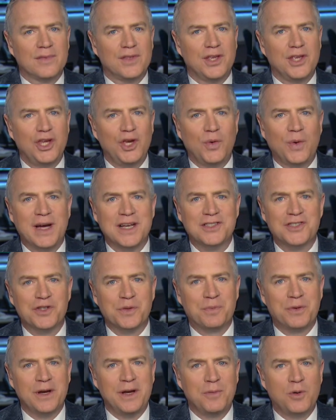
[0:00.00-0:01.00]
The U.S.
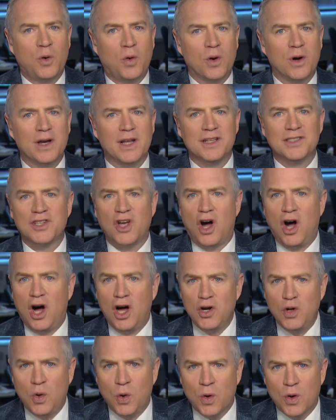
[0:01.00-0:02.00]
Supreme Court is
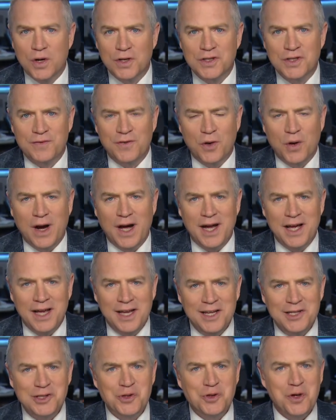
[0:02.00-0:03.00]
on course for
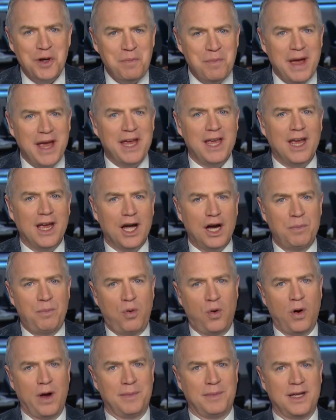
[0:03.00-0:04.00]
a history-making
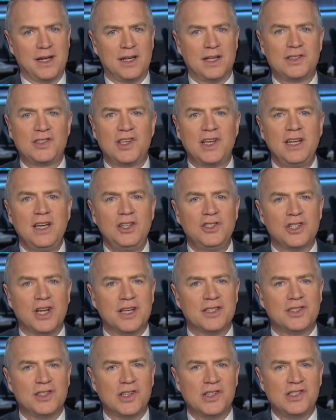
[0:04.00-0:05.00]
appointment. Sitting
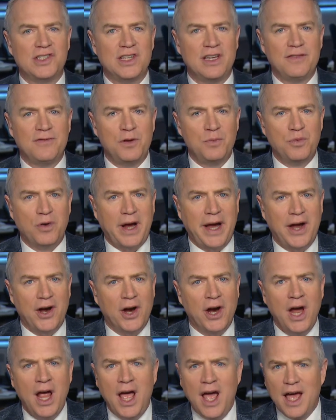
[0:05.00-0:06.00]
Justice Stephen
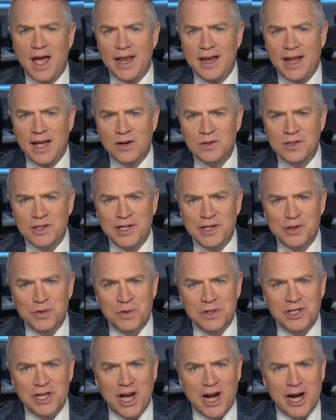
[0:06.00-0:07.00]
Breyer announced
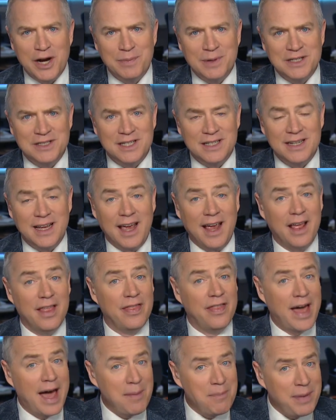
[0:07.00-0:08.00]
his retirement
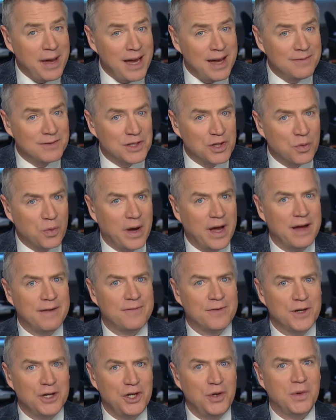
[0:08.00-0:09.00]
today. That paves the
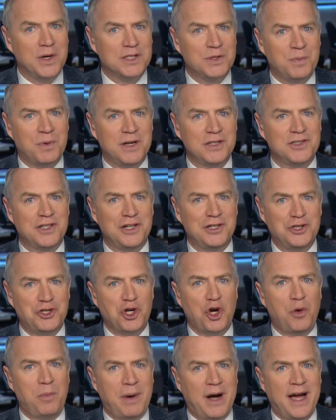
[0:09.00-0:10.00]
way for U.S.
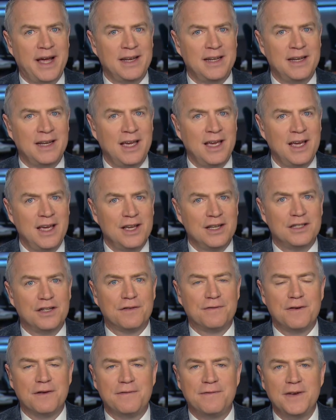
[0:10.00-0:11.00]
President Joe Biden
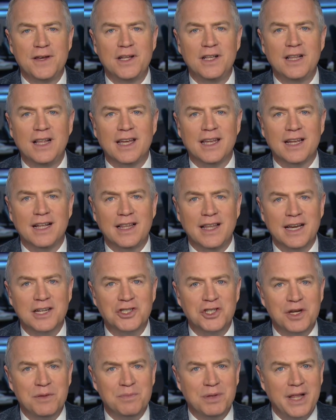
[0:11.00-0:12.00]
to fulfill an
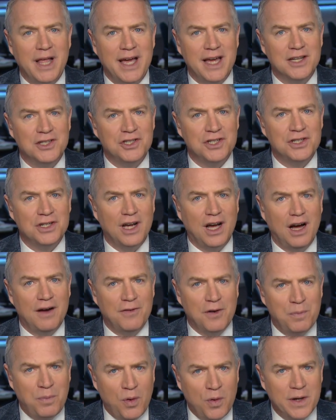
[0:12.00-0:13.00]
election pledge
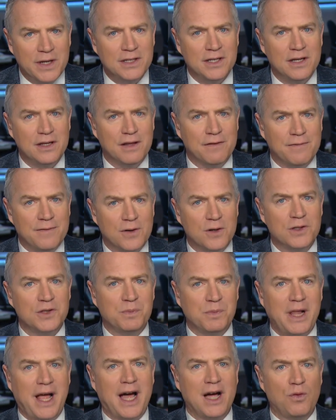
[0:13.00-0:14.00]
of appointing the
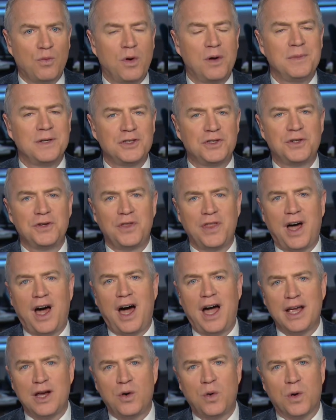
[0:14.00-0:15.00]
first black woman to
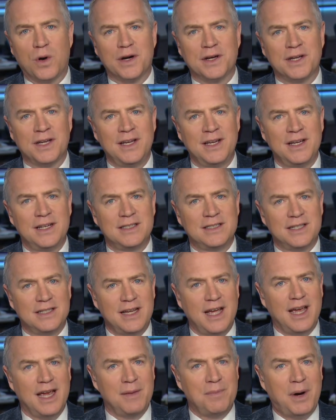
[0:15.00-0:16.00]
the High Court.
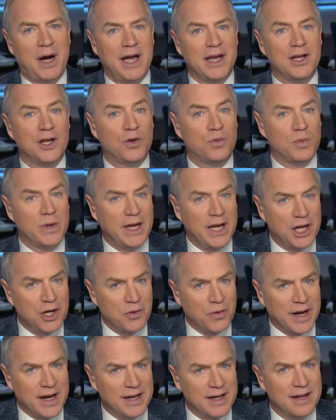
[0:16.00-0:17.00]
Today, Biden
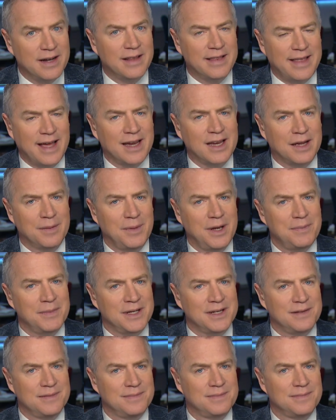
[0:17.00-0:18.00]
reiterated that commitment.